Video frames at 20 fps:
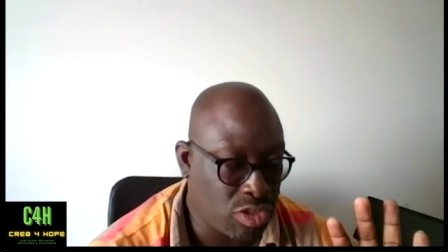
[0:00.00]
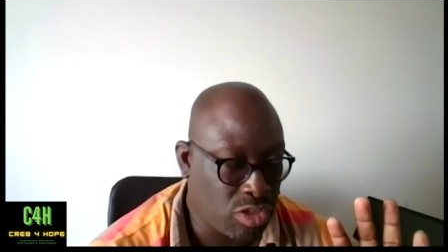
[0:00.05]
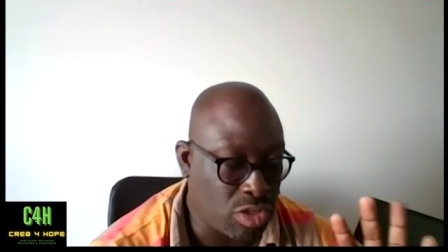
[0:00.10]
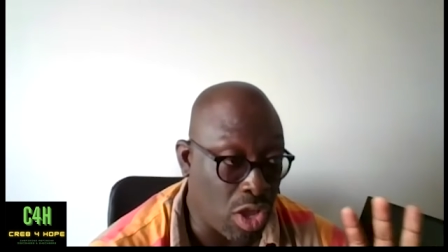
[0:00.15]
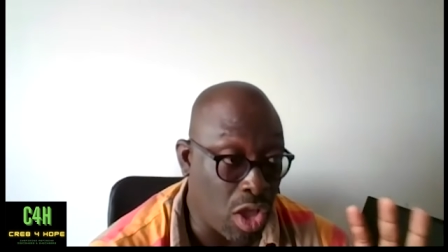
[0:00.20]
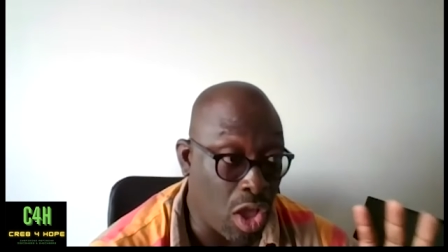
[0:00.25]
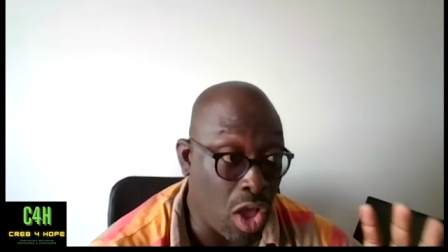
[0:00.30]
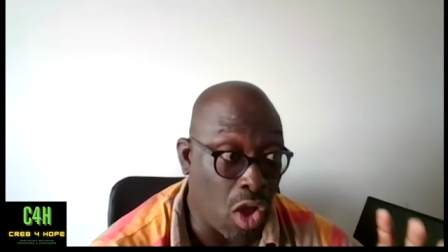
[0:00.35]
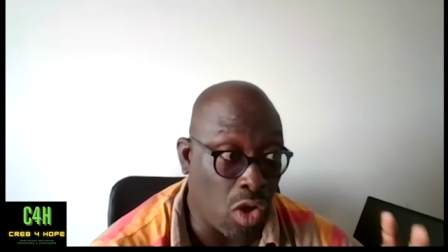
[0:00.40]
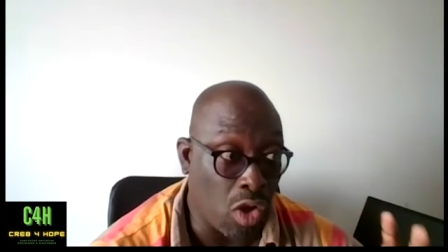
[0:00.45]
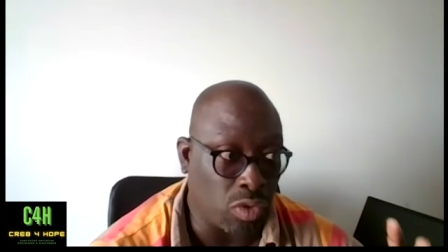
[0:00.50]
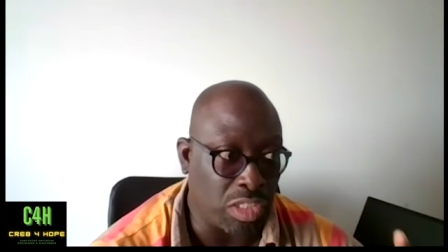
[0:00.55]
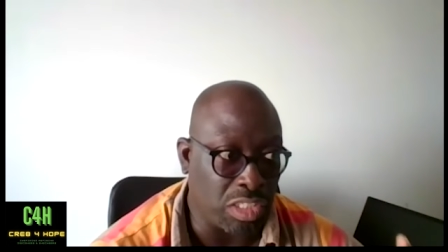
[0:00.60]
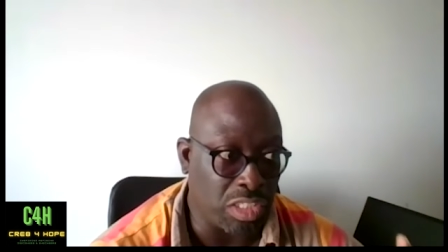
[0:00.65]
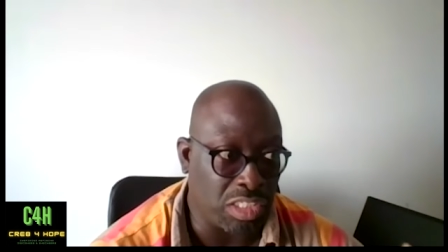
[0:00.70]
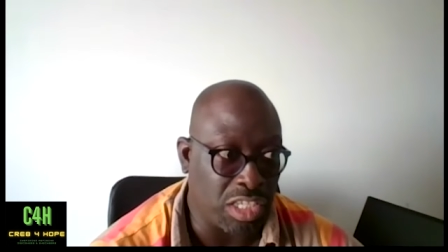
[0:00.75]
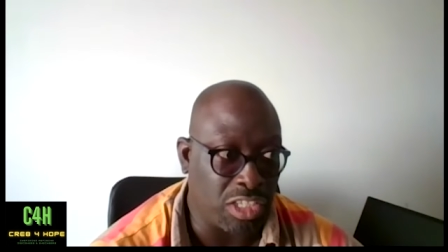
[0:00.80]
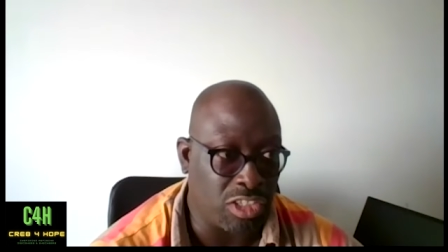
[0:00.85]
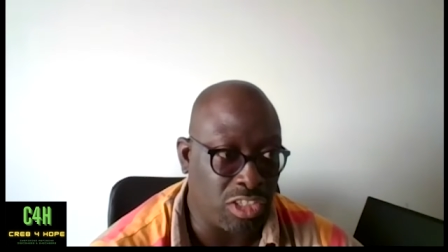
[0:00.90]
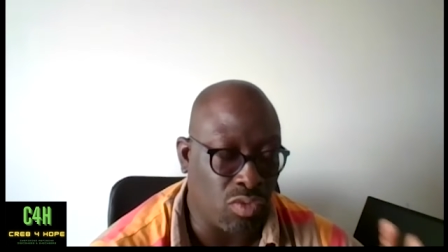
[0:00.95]
tone
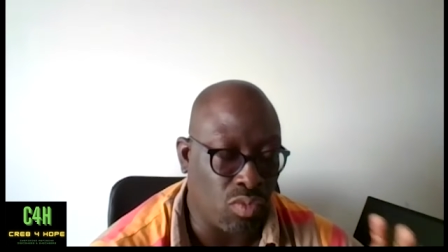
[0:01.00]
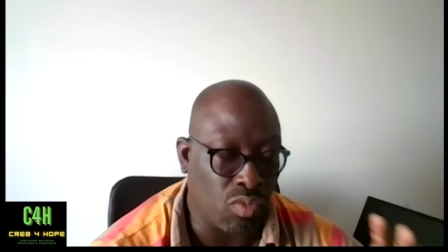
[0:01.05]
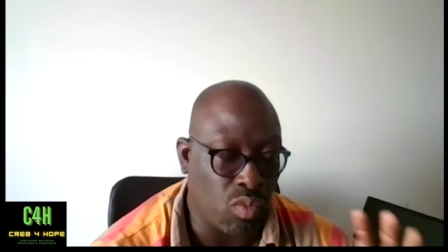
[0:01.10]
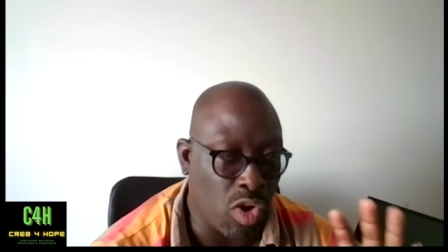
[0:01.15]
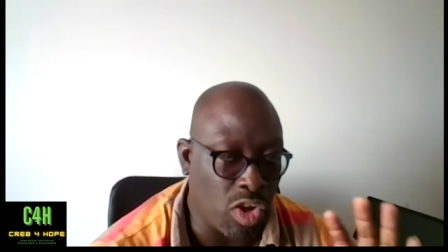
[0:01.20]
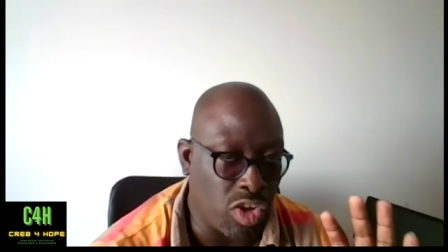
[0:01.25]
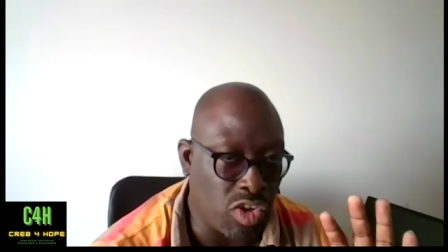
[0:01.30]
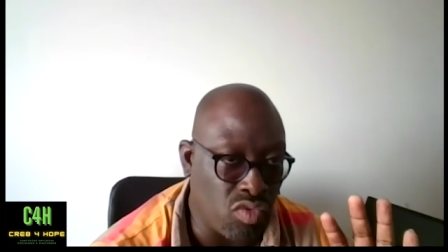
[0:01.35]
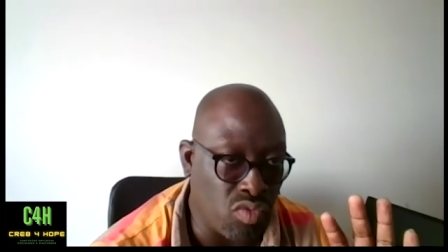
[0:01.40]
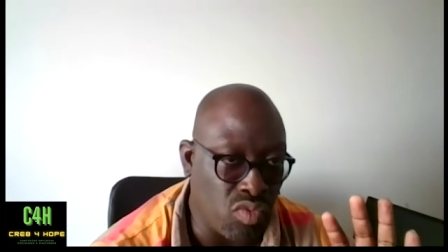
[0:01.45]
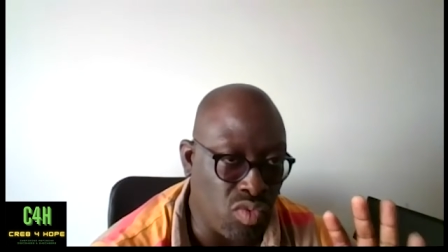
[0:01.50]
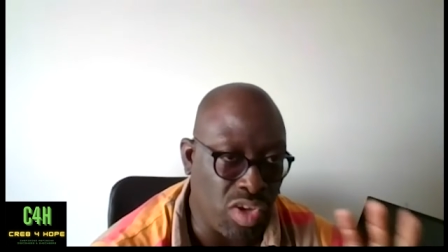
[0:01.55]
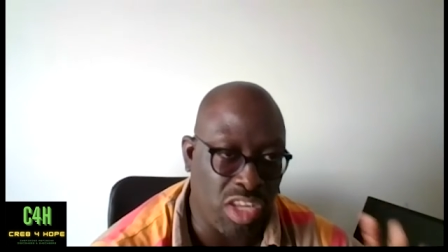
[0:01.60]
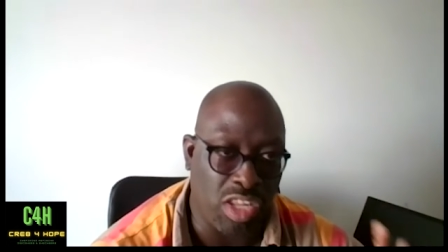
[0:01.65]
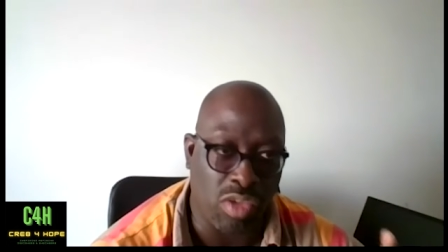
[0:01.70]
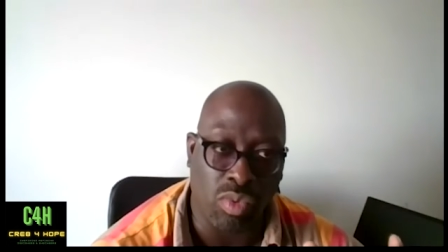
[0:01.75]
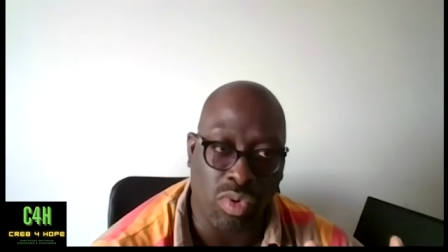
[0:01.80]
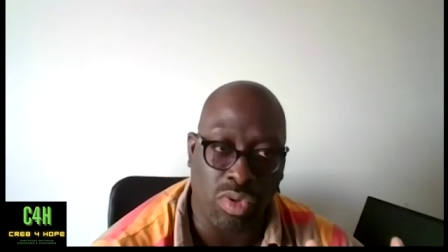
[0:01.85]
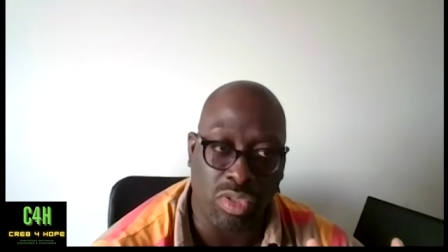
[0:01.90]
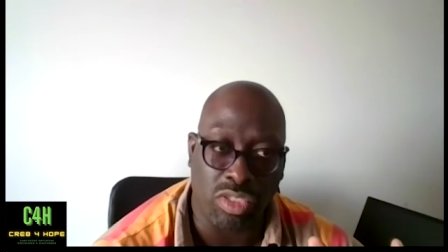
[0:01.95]
in terms of what you
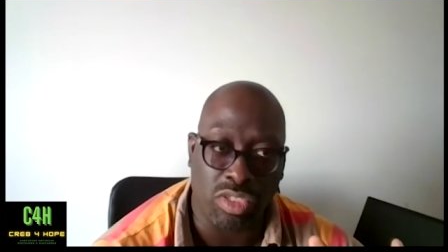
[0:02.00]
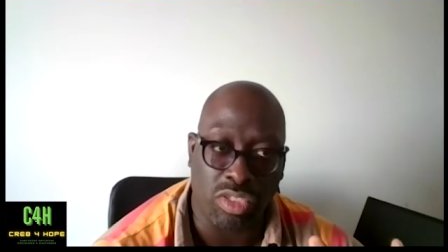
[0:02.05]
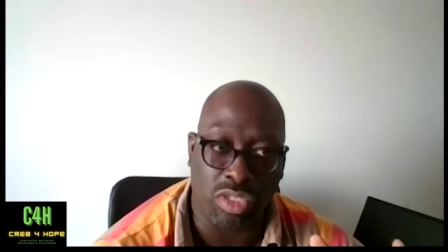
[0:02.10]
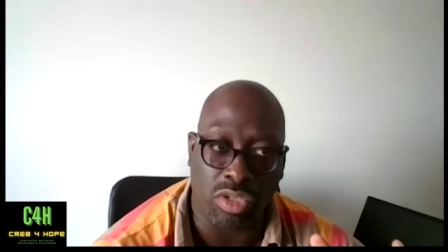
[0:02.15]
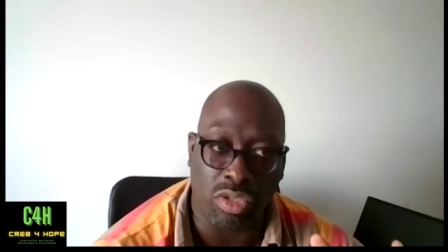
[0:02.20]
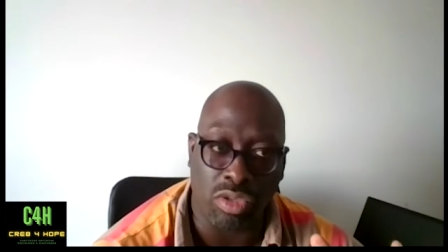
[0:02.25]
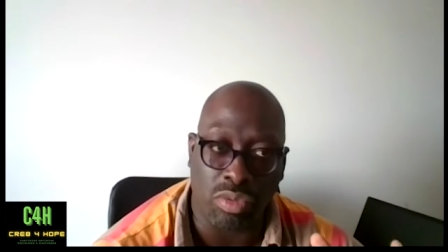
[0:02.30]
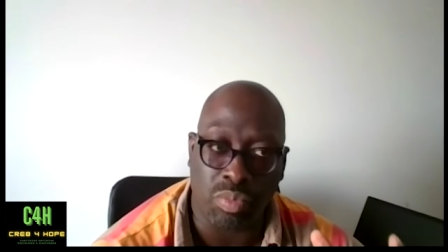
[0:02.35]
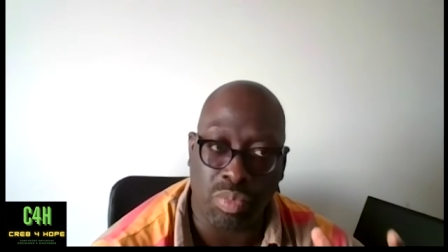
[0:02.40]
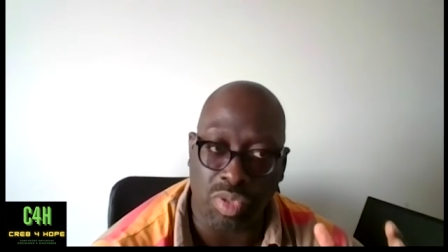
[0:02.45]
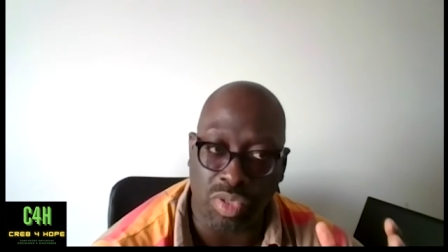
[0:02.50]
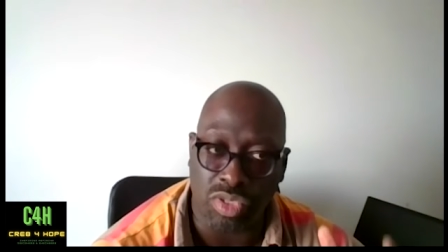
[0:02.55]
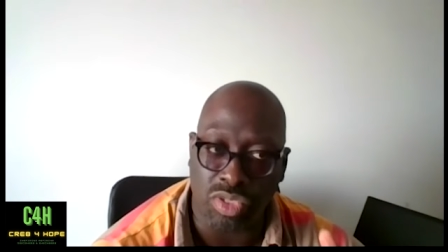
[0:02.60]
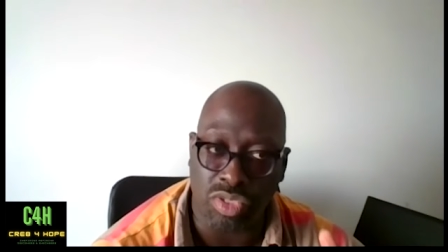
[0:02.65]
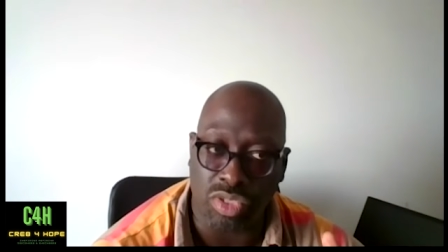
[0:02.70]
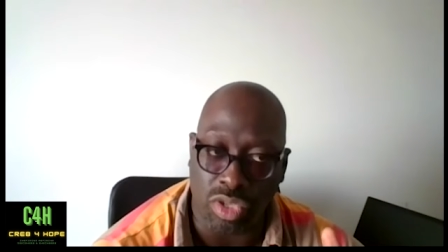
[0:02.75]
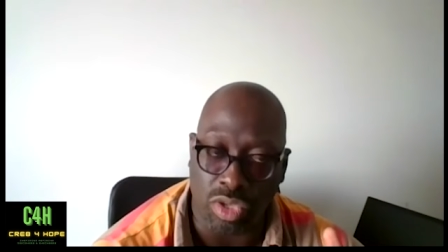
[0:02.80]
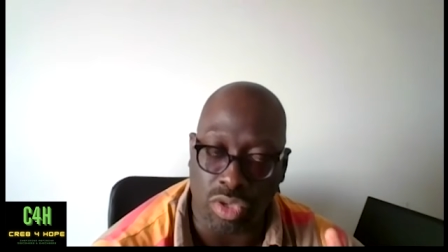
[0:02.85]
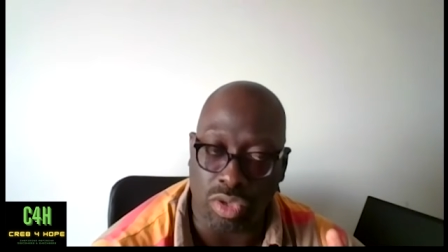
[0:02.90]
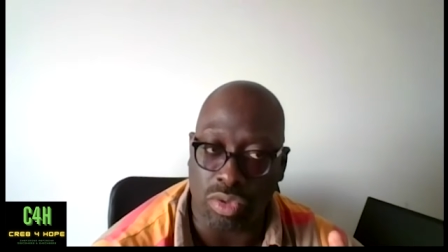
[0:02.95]
really want to
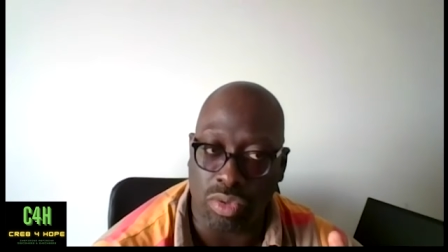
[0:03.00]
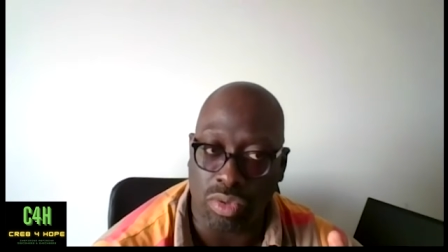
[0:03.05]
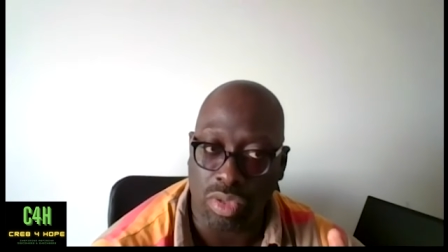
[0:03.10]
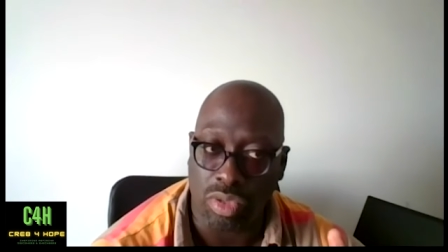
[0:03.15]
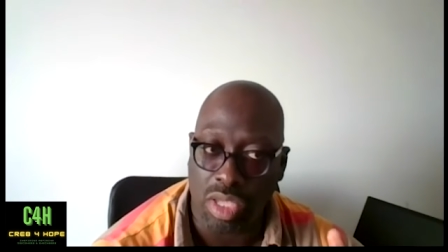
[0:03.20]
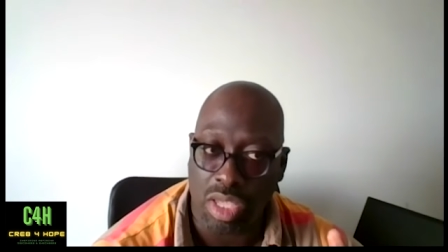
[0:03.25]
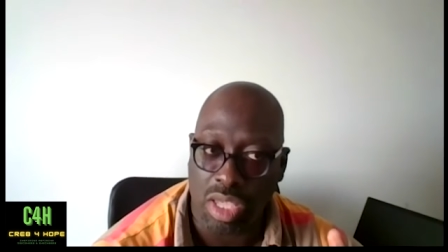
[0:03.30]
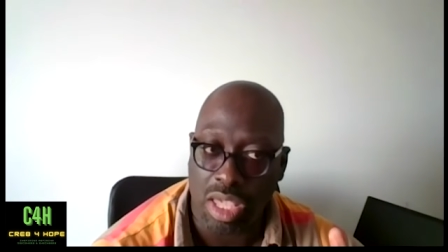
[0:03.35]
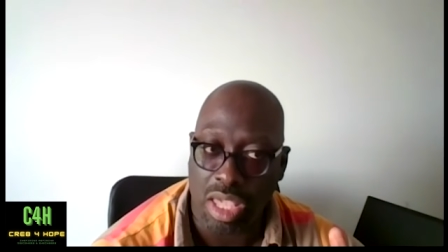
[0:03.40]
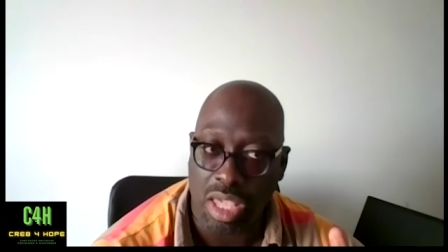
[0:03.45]
pursue